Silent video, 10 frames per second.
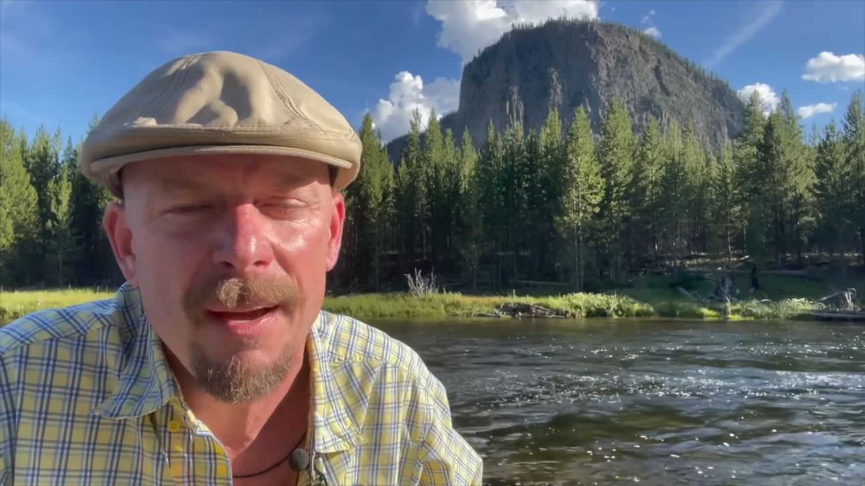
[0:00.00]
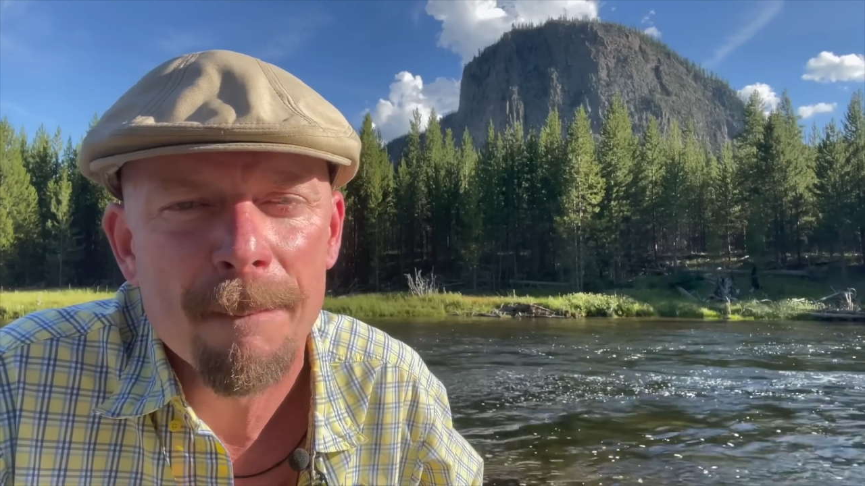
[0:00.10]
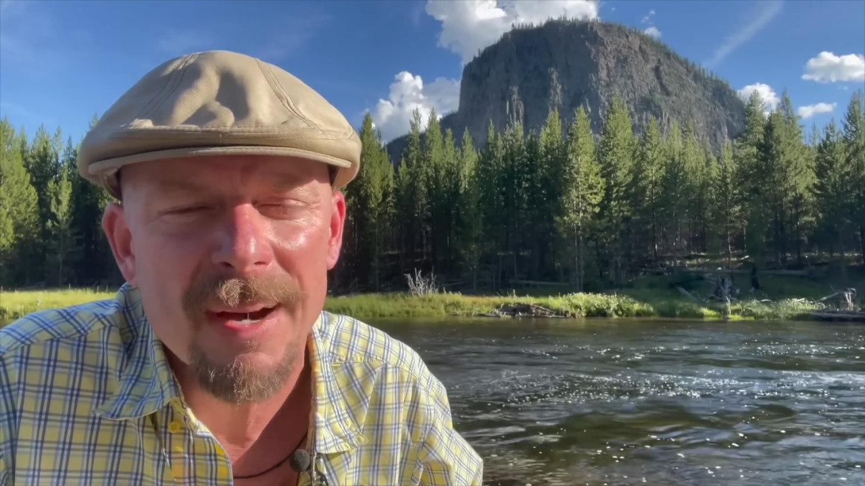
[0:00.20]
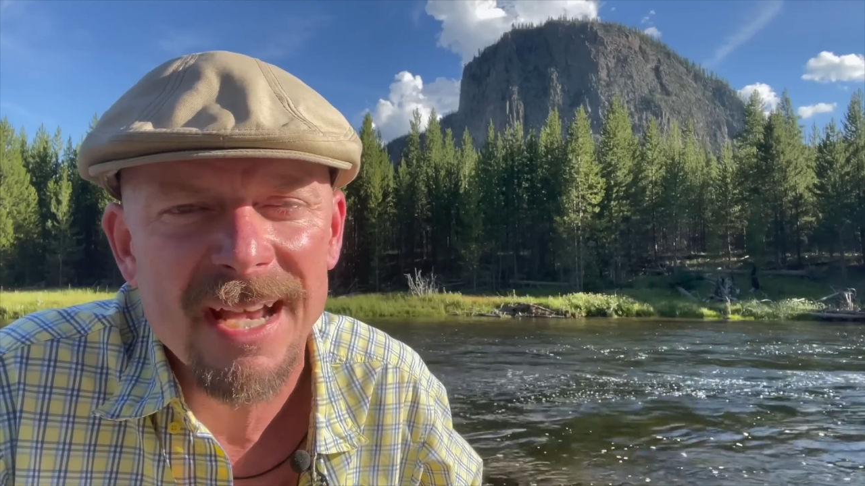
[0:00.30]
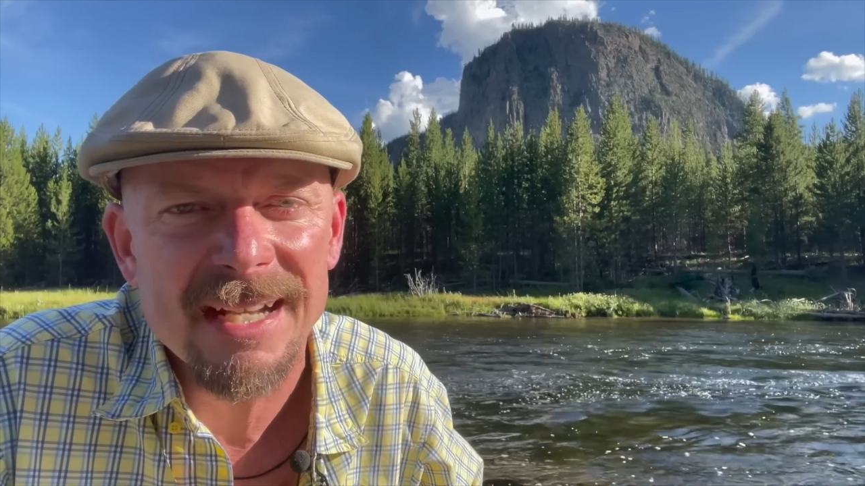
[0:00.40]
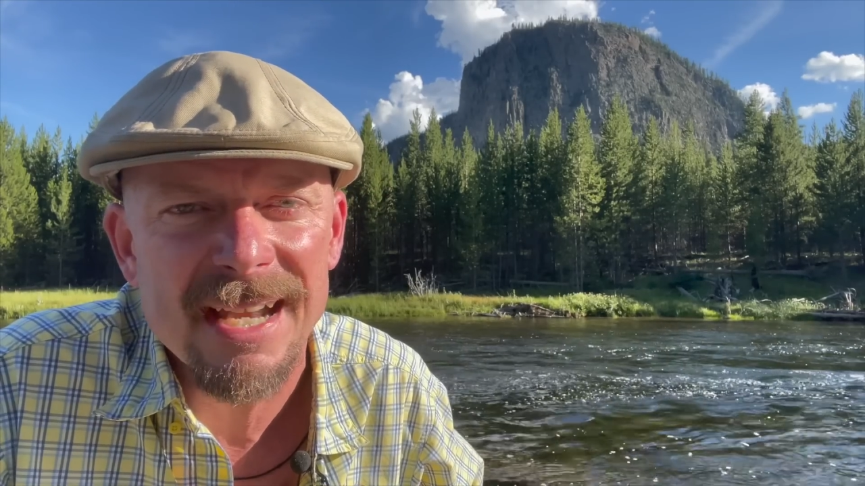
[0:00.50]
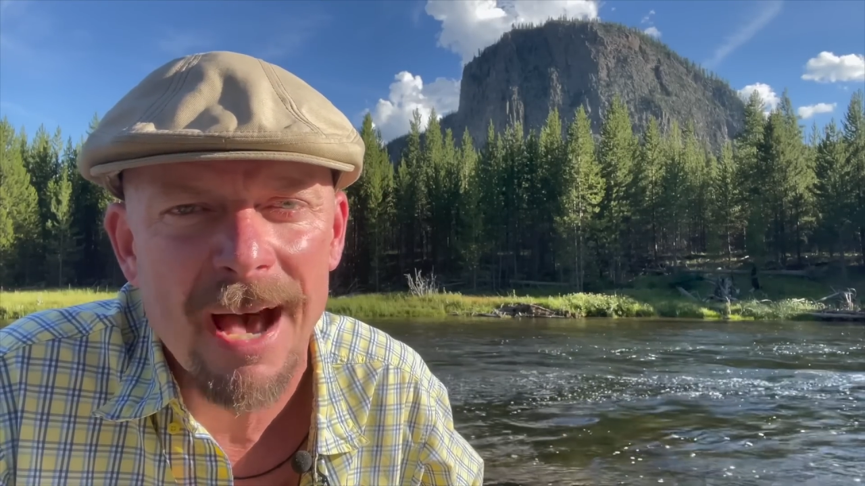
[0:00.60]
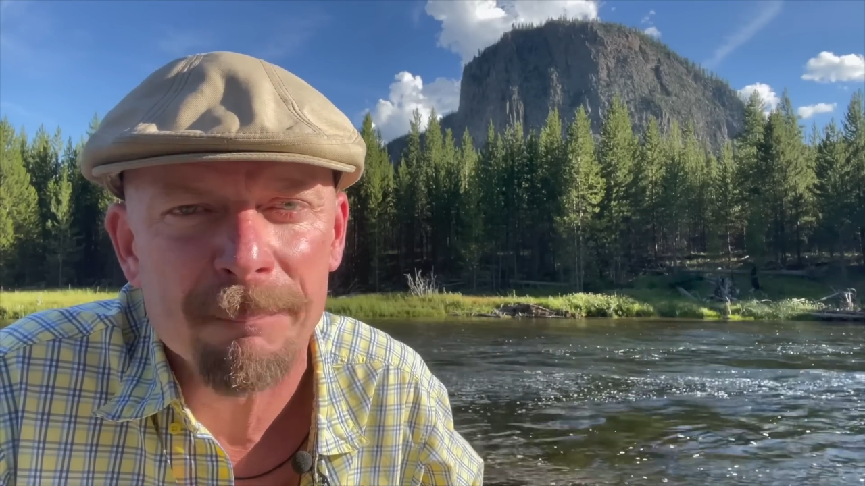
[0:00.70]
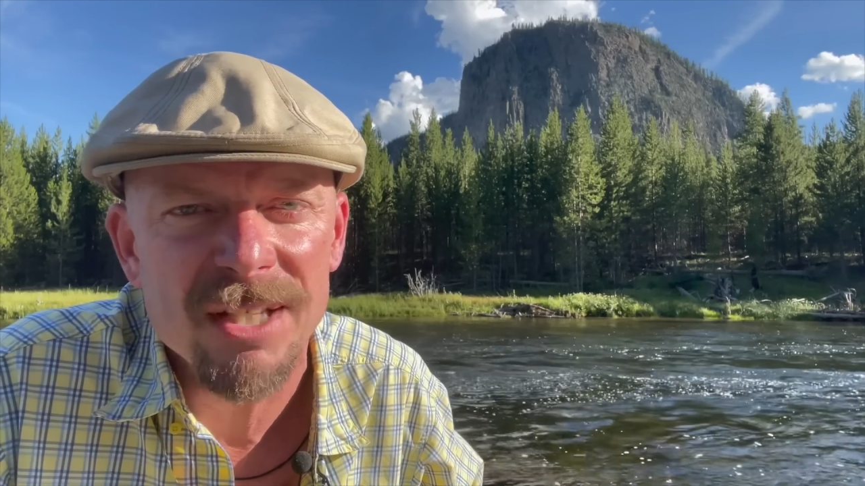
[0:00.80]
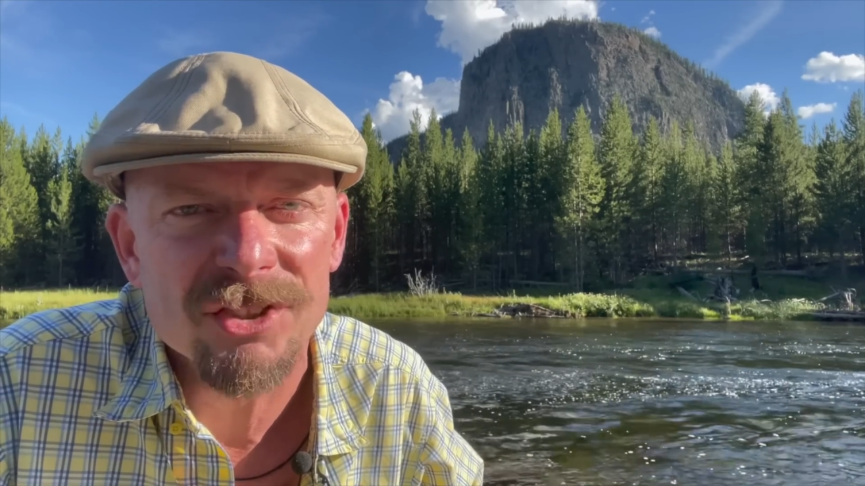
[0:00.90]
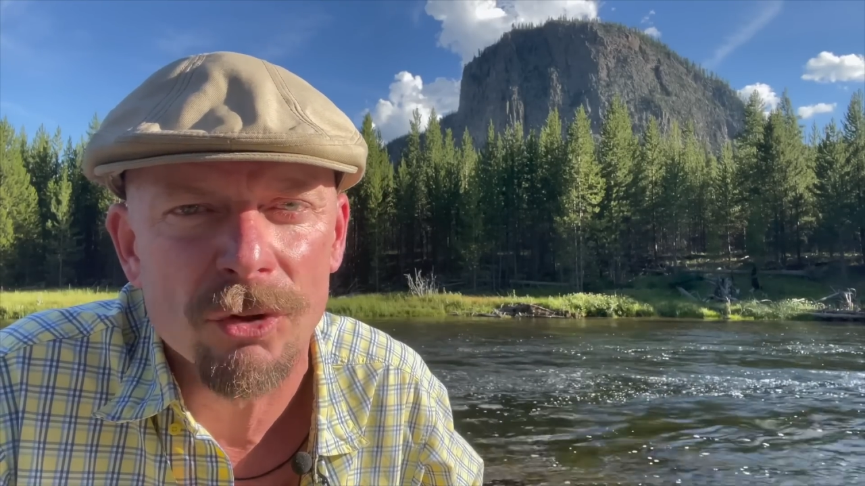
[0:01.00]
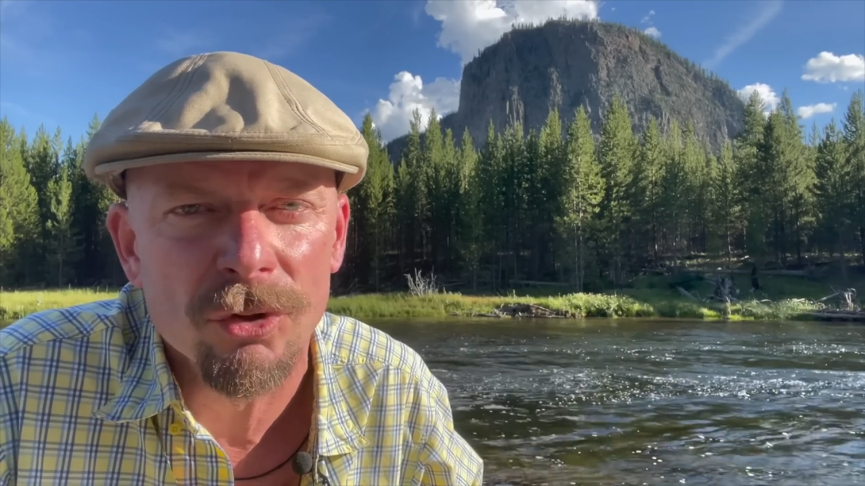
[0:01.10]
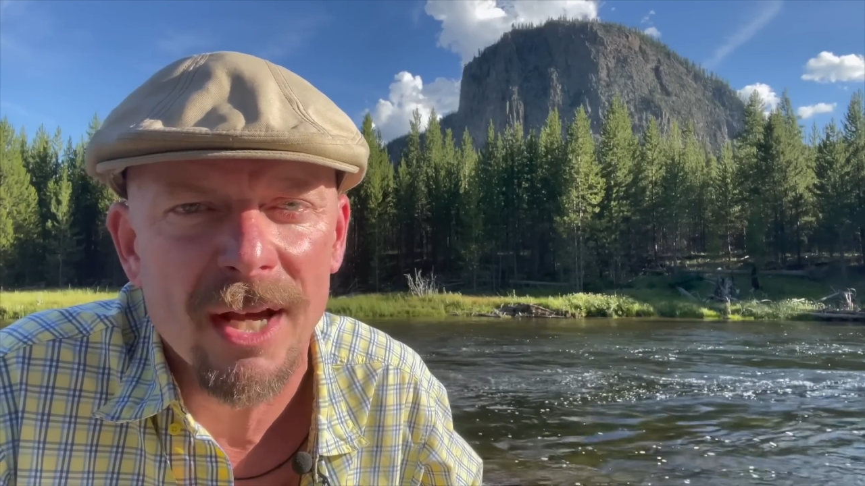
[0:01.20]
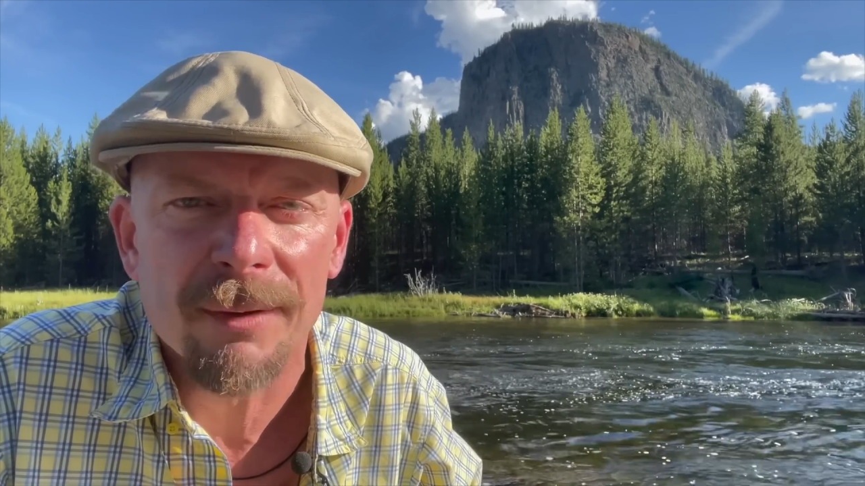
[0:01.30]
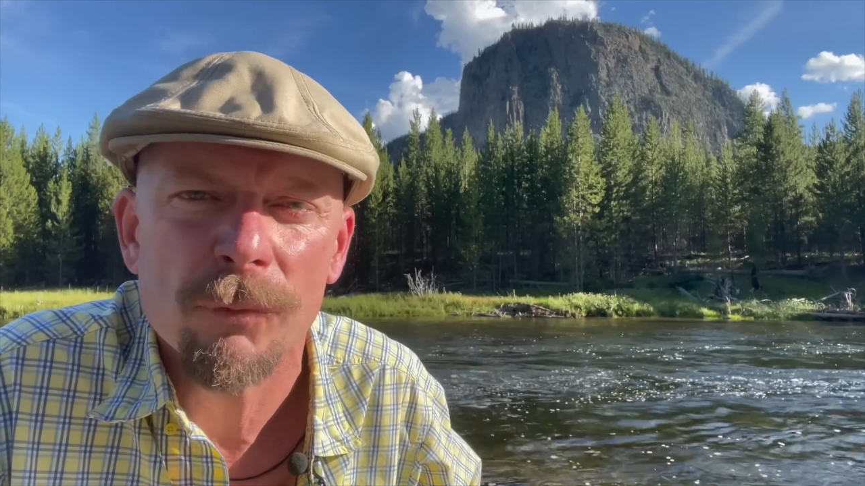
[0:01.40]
might not be so great.